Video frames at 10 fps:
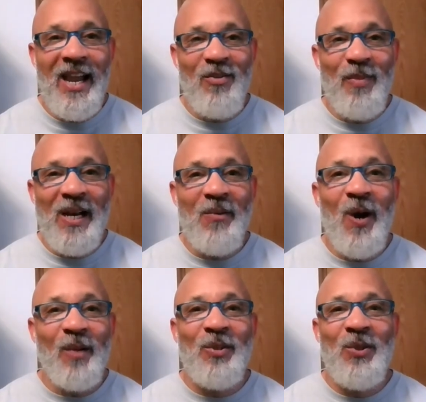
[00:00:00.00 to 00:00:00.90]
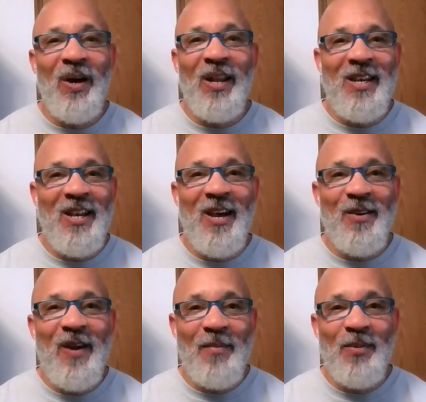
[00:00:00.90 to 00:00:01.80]
everybody, welcome to
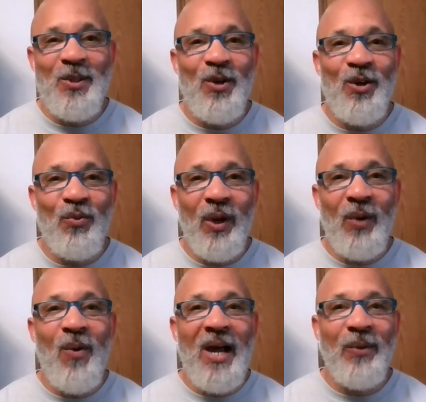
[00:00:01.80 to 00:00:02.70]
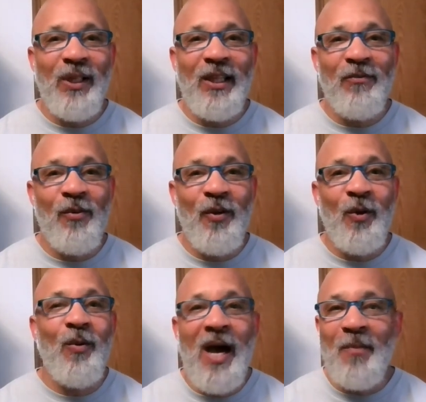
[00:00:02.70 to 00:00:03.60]
another episode of Rewind, Relive, and
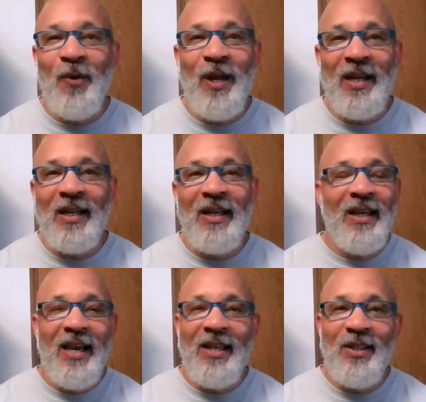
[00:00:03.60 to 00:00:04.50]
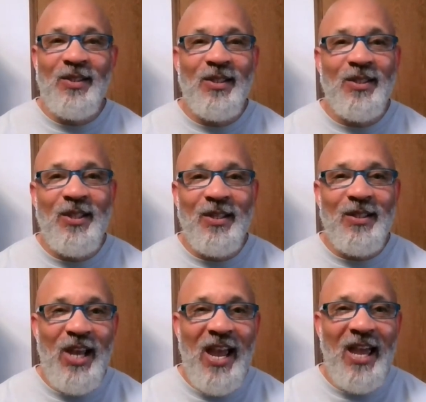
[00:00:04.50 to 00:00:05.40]
Review. I'm Rick, and this is
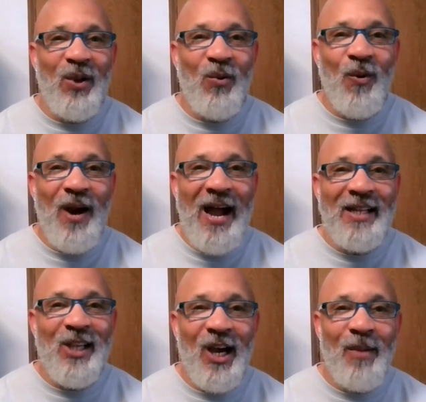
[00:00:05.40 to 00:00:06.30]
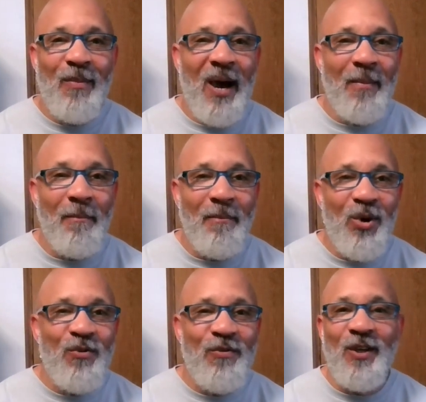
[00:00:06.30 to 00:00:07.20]
the channel where I talk about
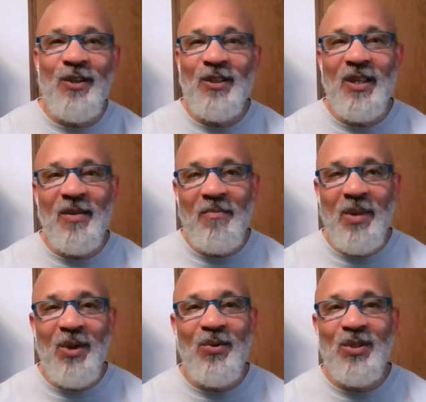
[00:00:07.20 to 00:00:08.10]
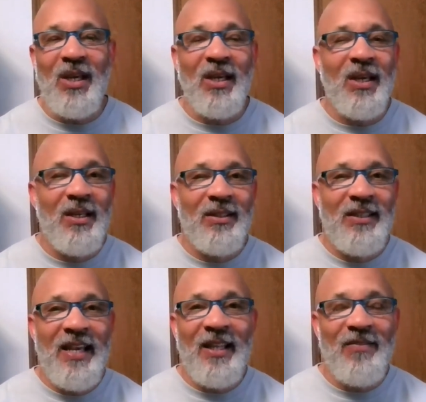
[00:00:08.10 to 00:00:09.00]
movies, music,
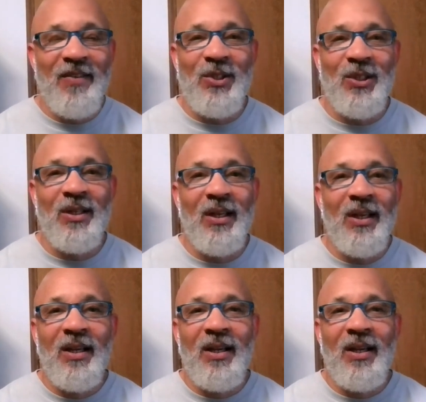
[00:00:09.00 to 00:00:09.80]
television.